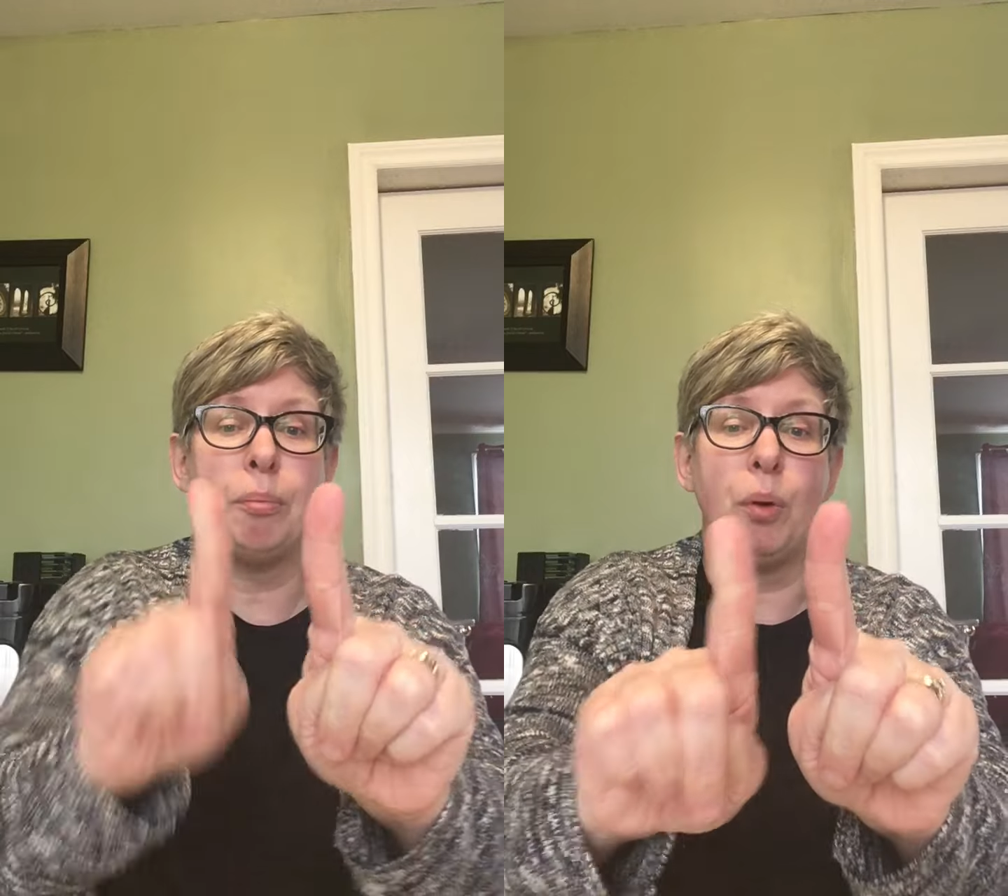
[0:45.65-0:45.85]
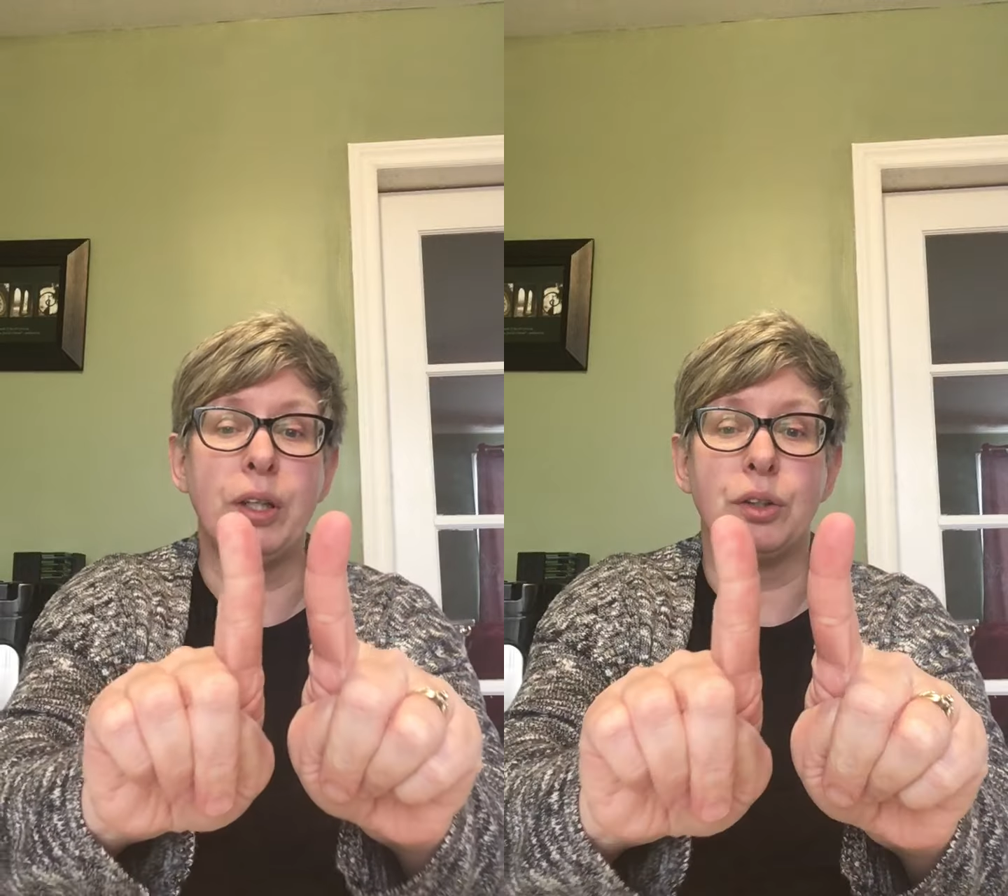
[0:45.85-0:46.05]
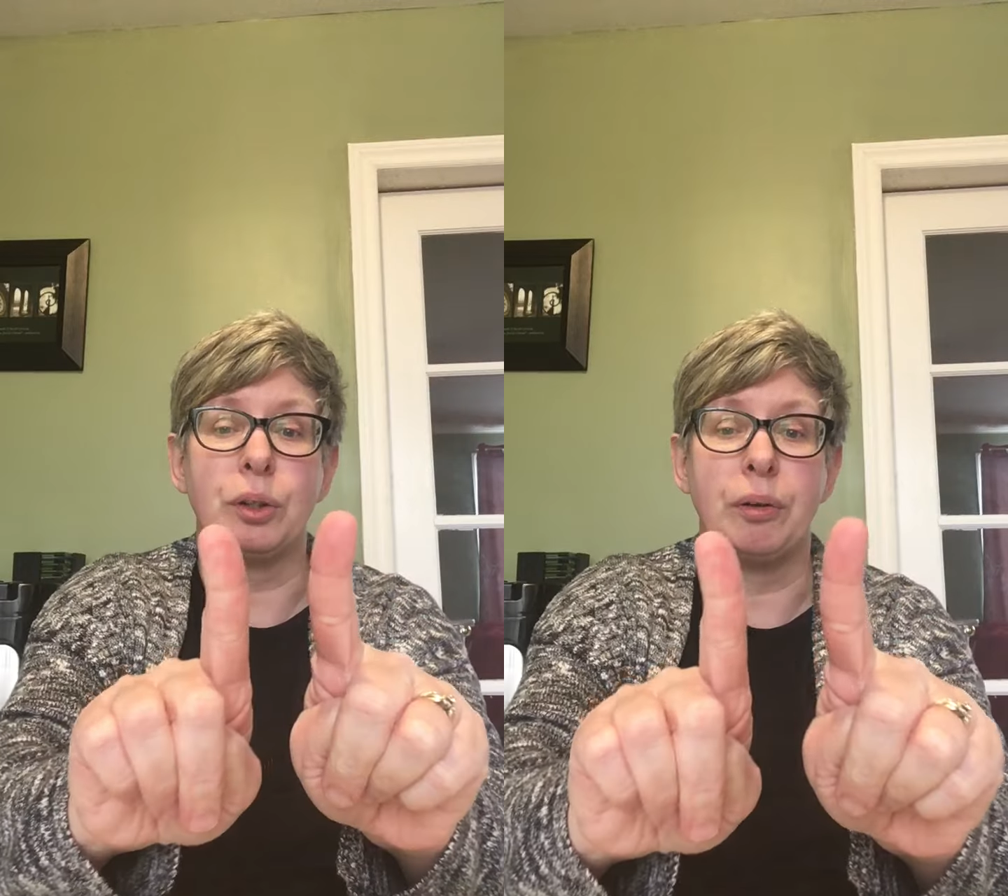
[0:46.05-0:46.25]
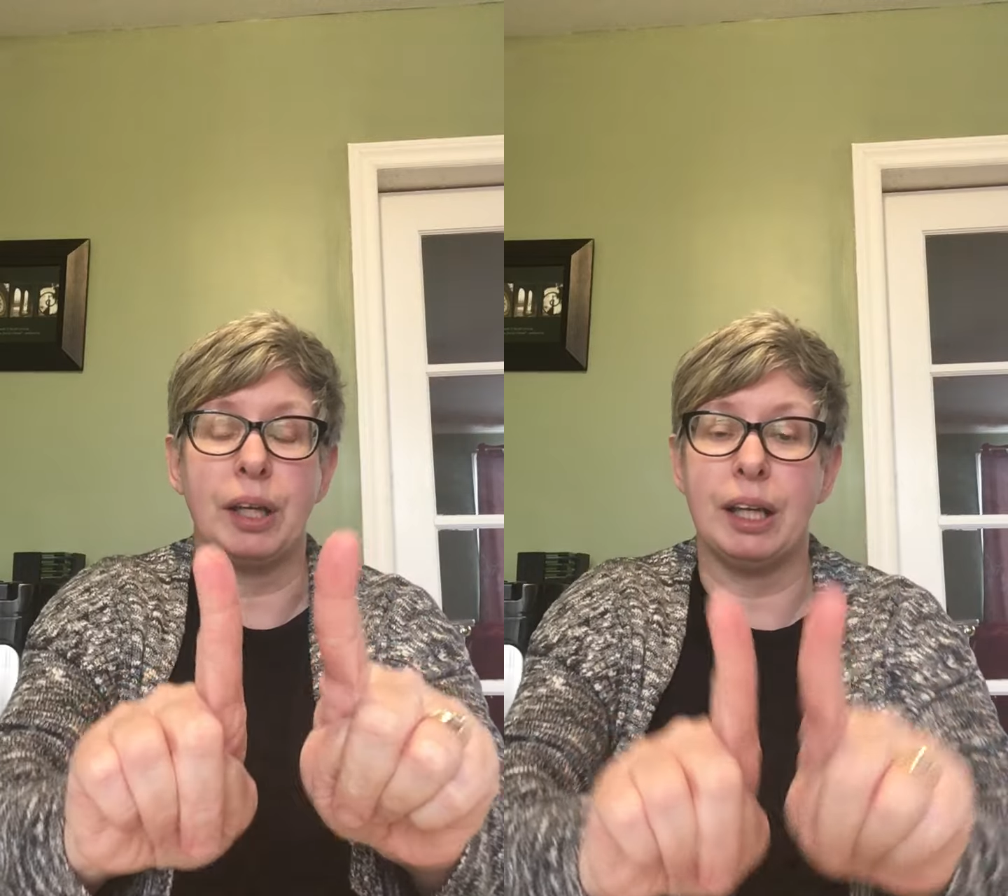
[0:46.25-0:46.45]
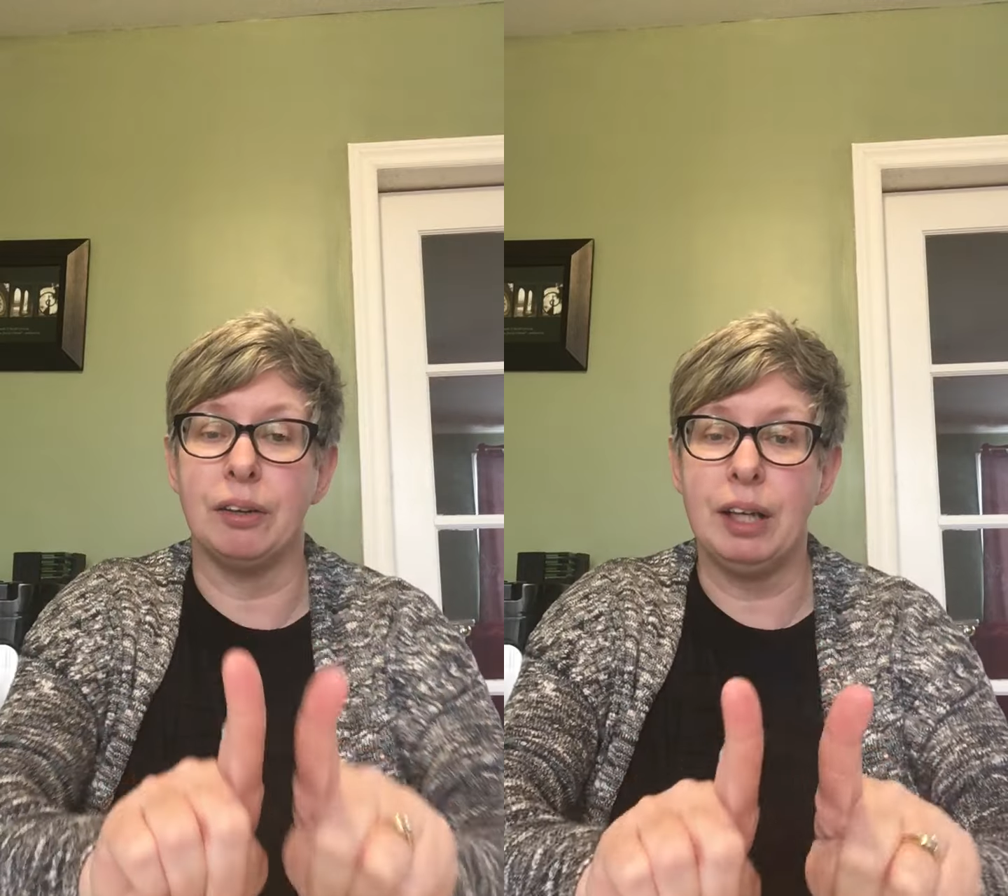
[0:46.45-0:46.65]
Pointer.
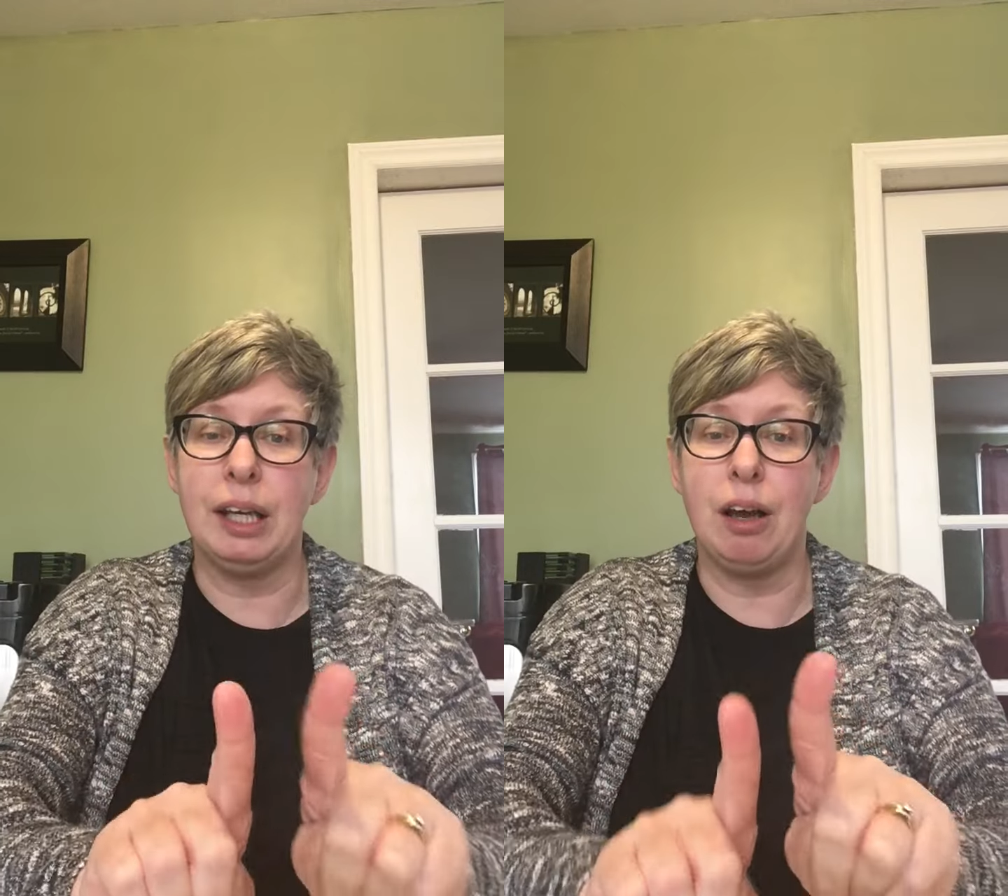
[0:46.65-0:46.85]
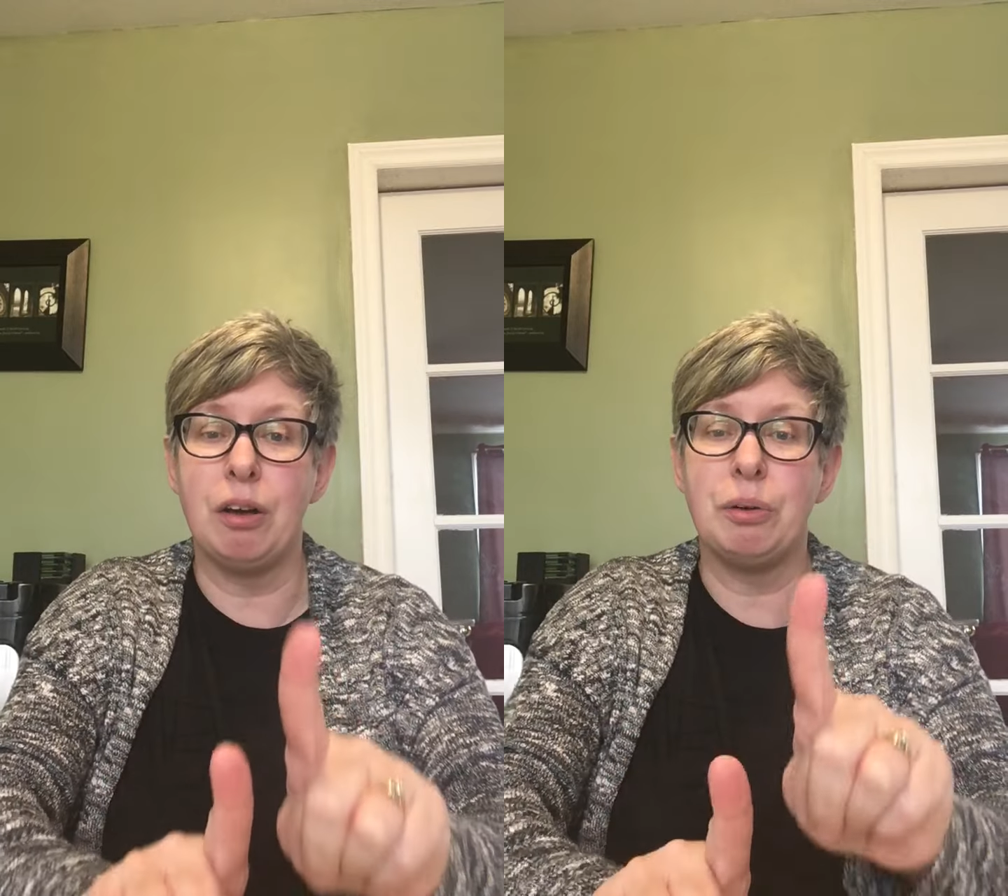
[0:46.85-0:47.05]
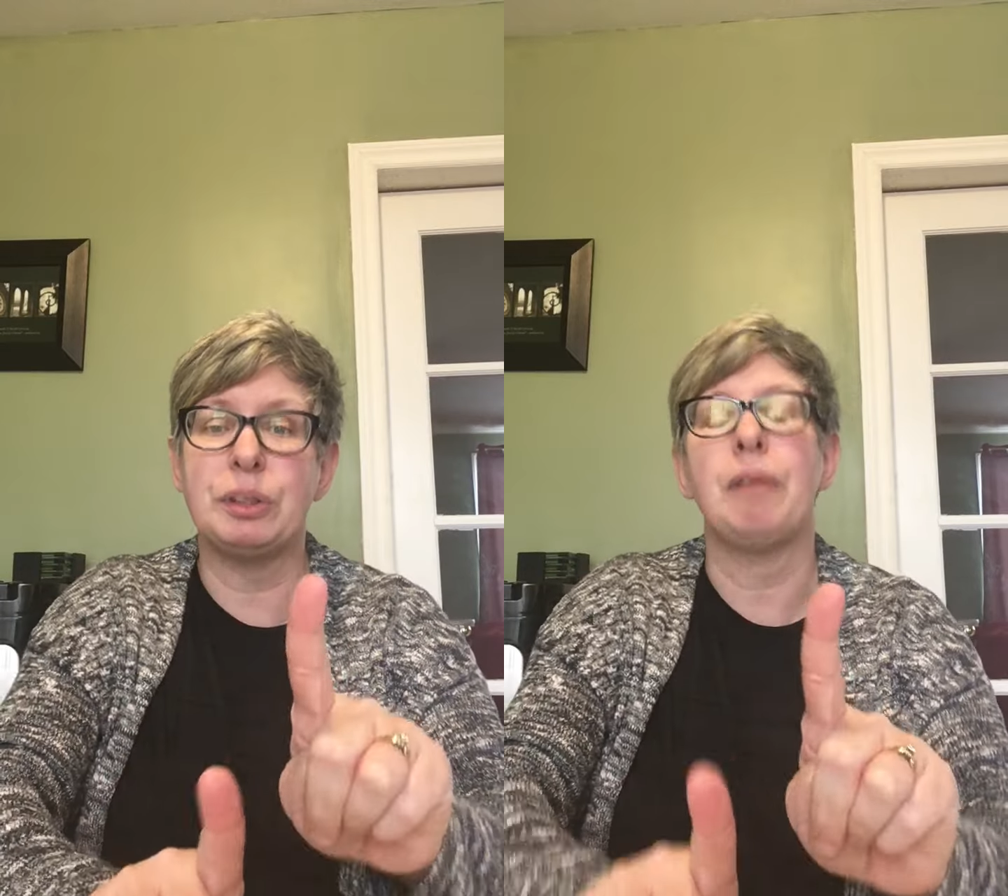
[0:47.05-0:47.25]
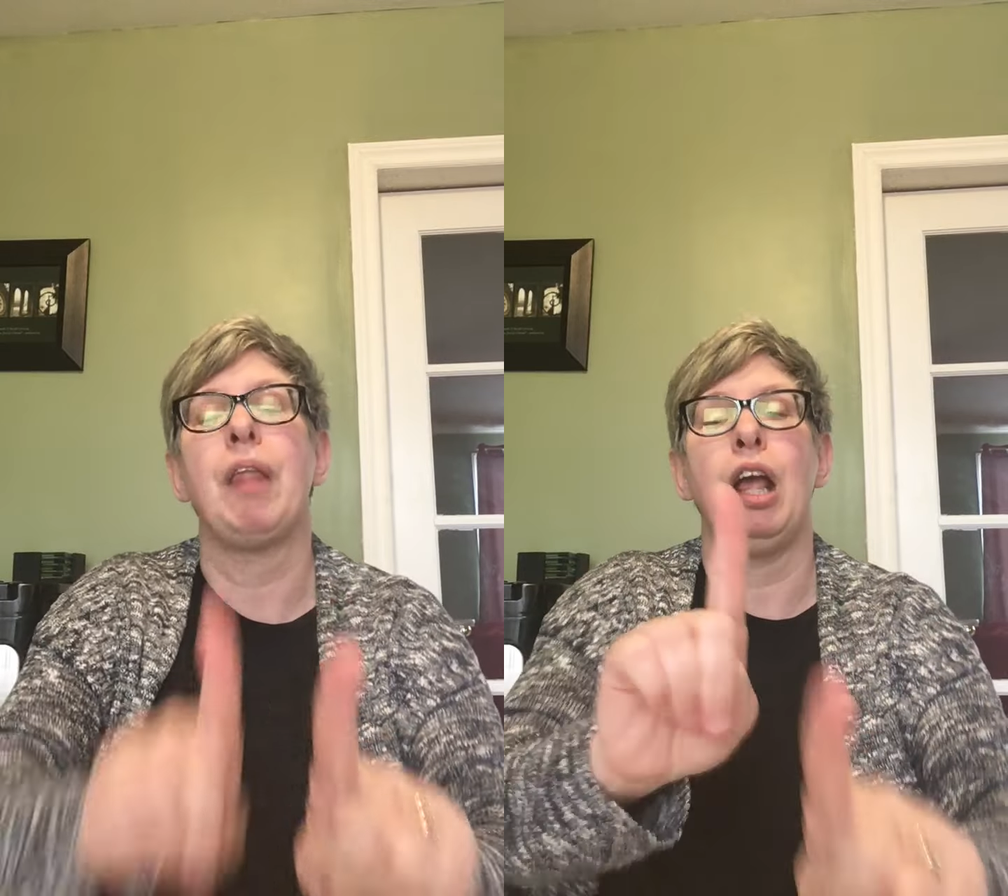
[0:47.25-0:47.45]
Here he goes.